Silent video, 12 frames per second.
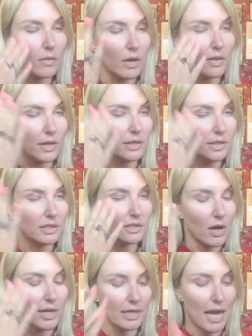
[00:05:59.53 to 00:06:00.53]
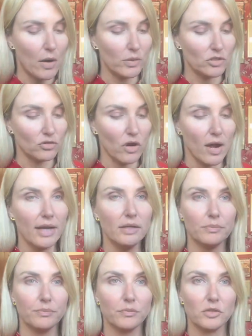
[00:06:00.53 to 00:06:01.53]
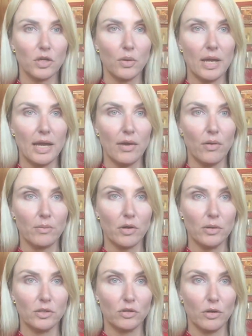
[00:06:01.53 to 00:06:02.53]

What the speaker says: I think this side now is dry. So here I'm going to